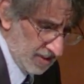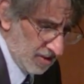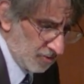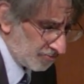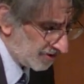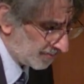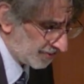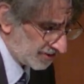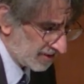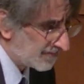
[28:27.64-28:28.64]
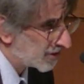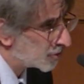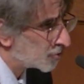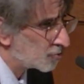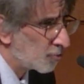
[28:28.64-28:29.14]
Only a person of
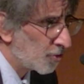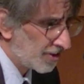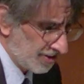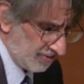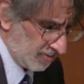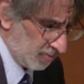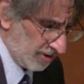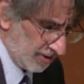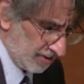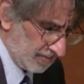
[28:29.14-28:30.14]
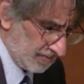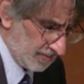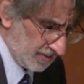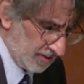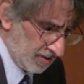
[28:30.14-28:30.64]
extraordinary will
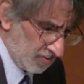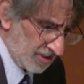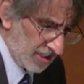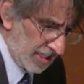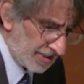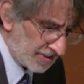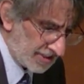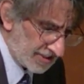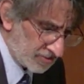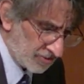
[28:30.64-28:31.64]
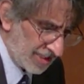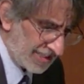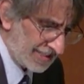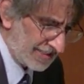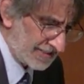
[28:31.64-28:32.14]
with an eye on history and
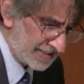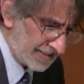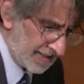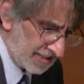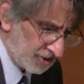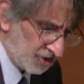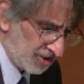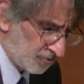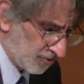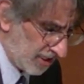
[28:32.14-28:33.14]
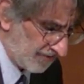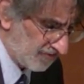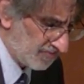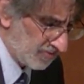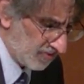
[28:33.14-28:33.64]
an astonishing drive
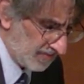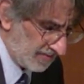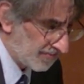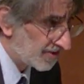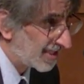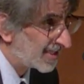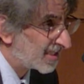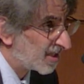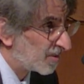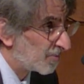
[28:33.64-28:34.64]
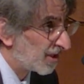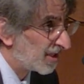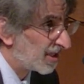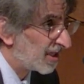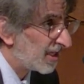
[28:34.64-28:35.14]
to be remembered and
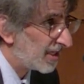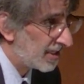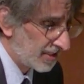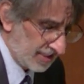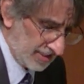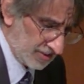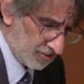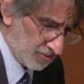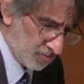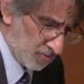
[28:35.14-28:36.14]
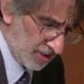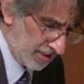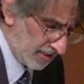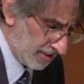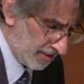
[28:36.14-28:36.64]
celebrated in a certain way.